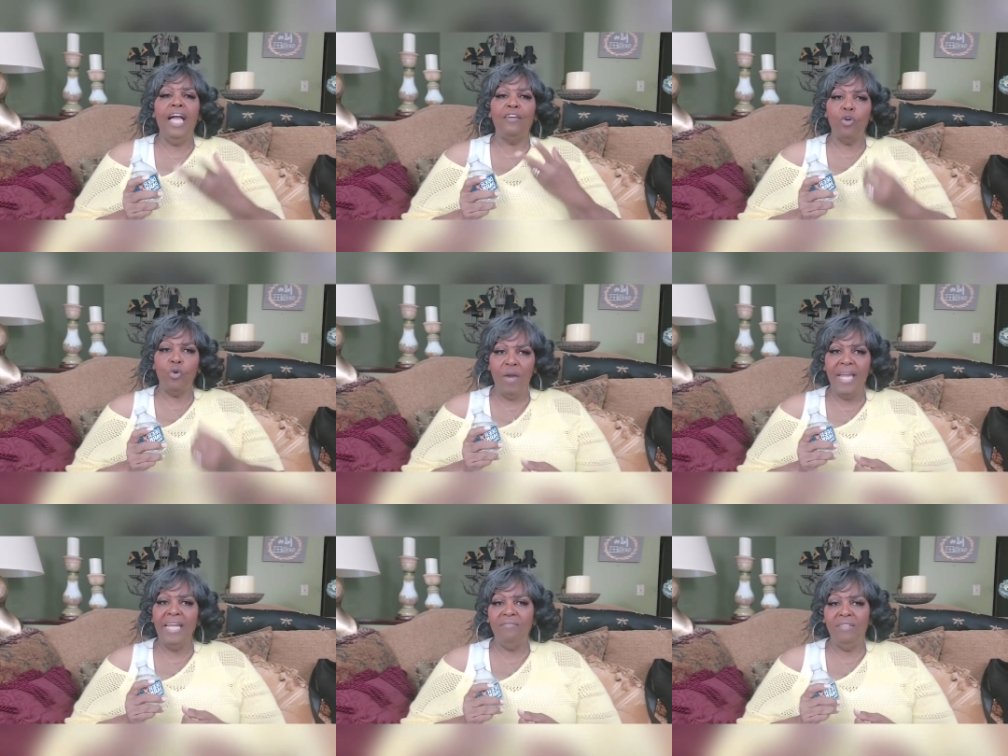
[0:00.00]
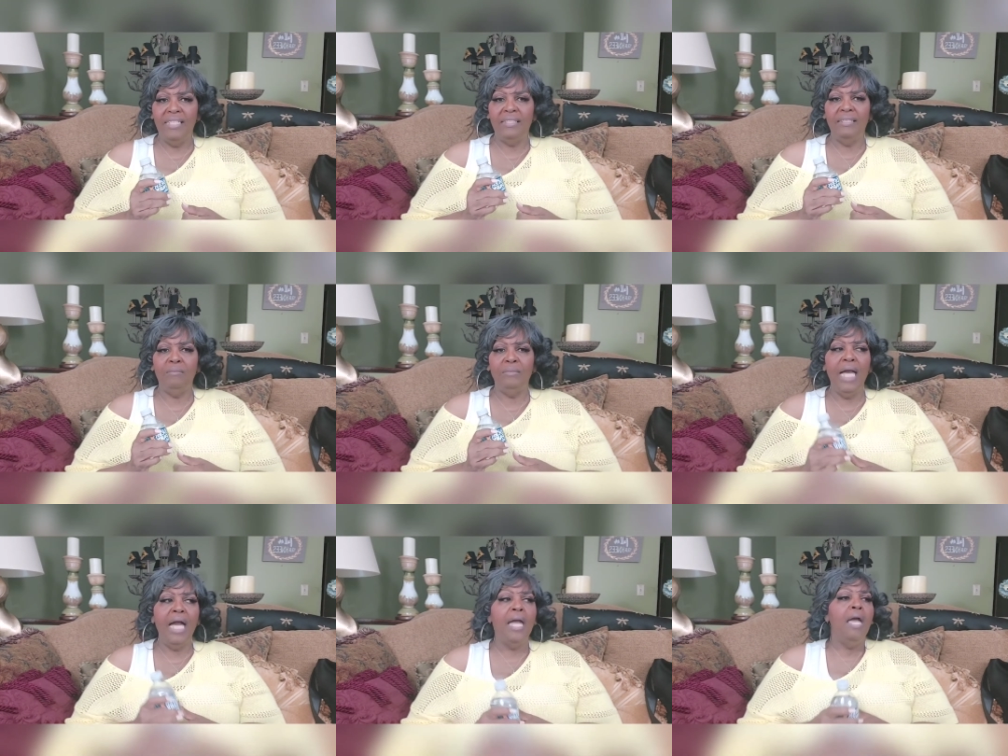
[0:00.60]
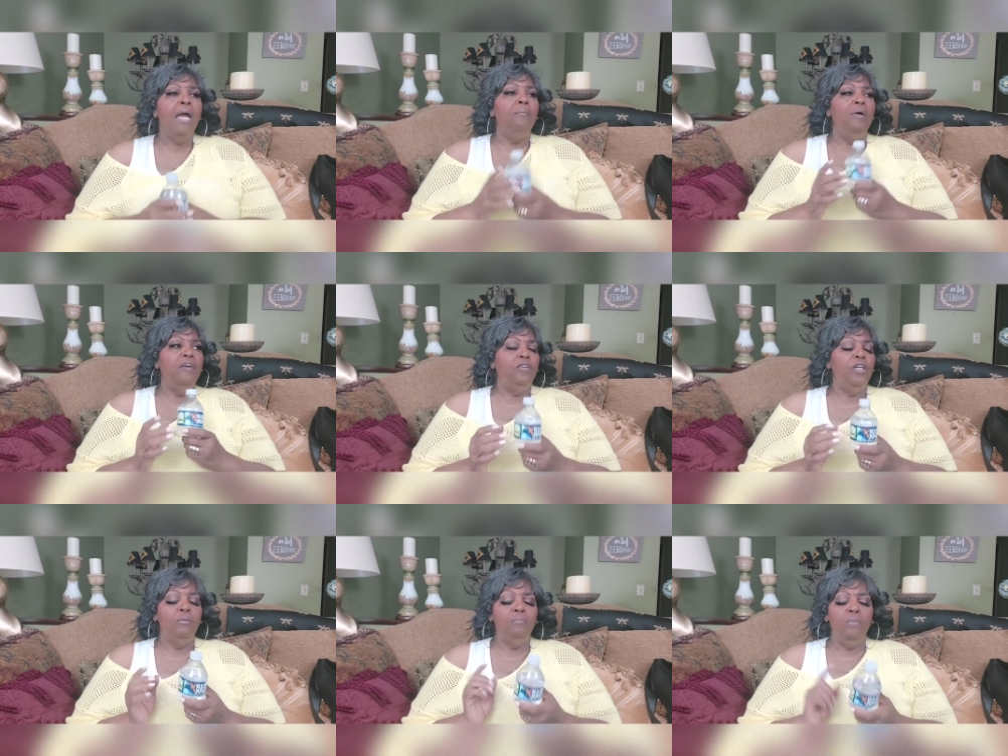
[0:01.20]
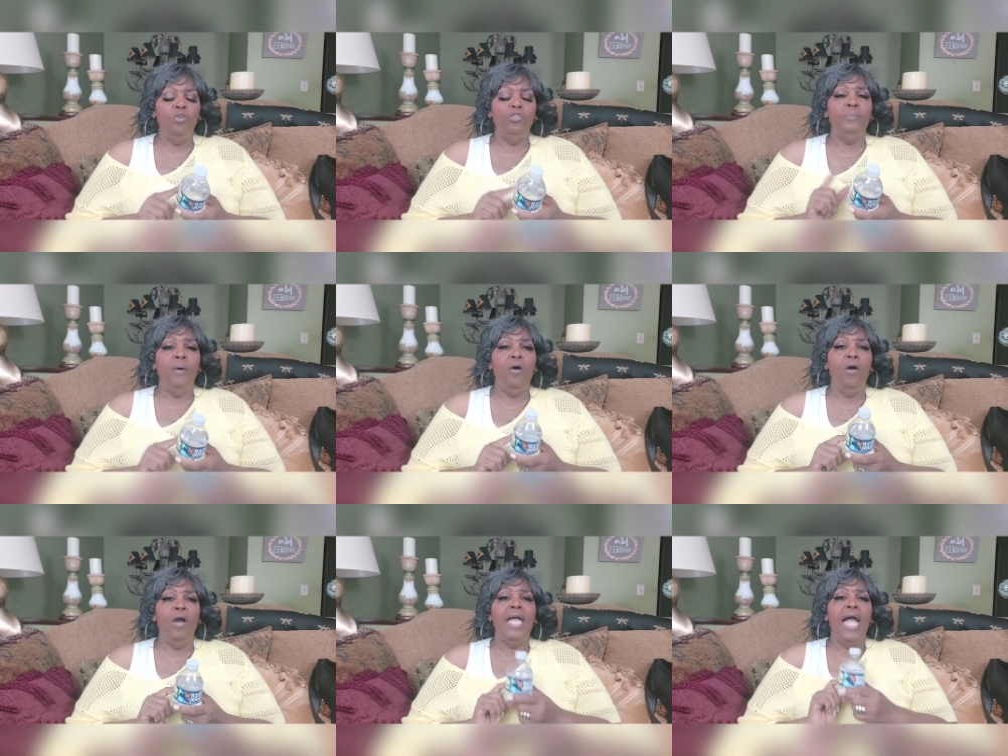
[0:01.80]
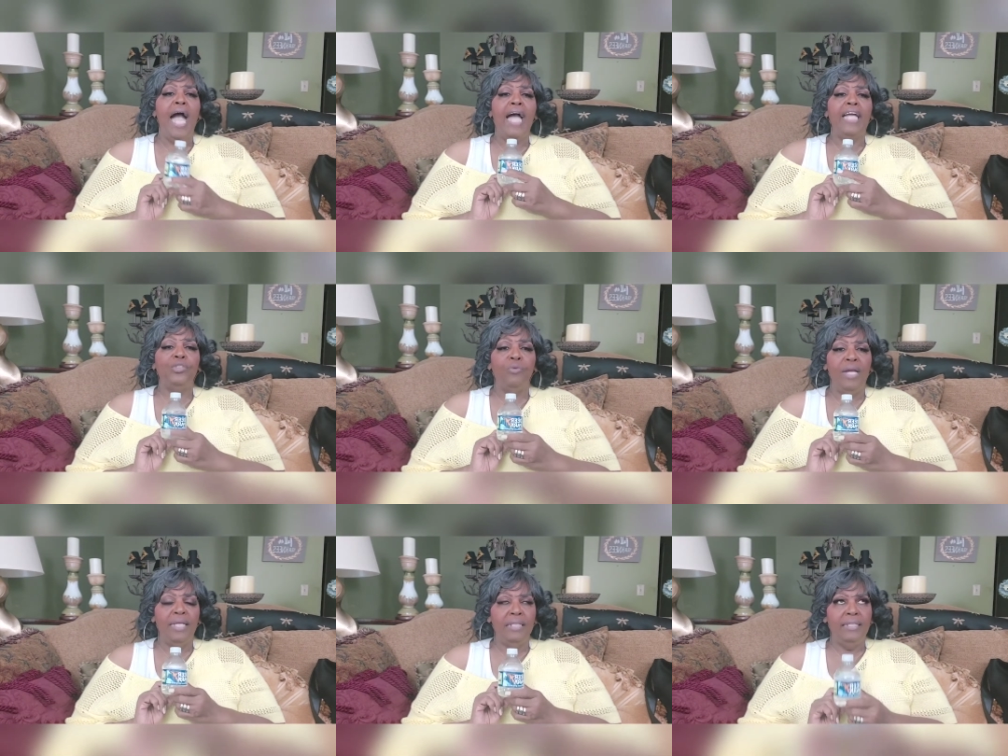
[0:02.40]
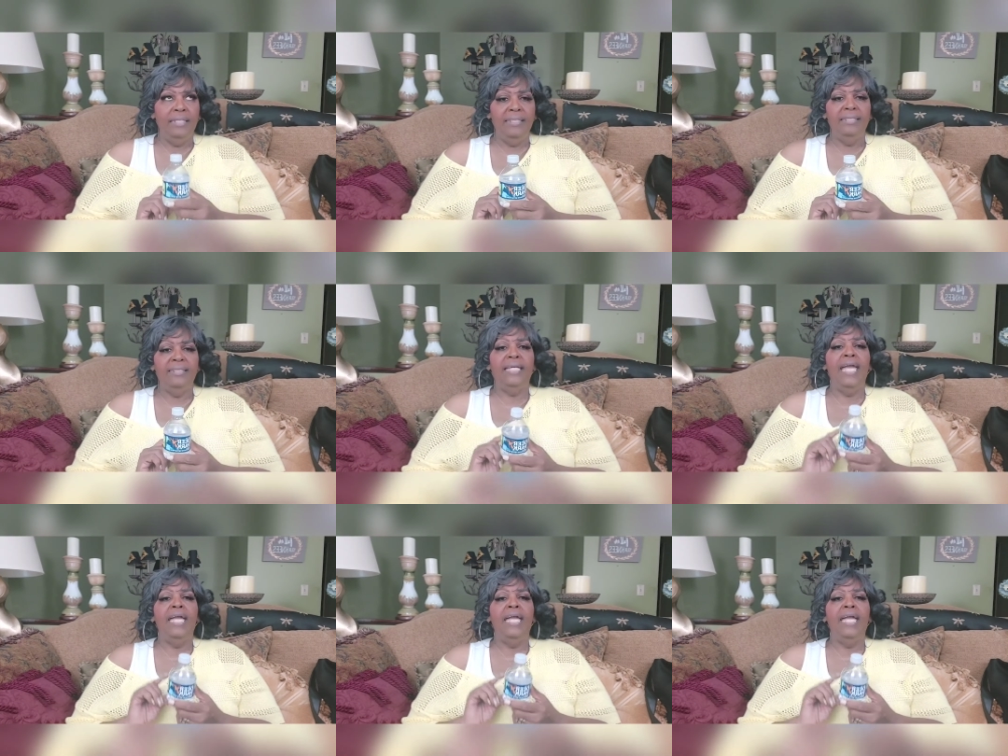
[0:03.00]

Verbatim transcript: I crave that sometimes, but for the most part, I drink this.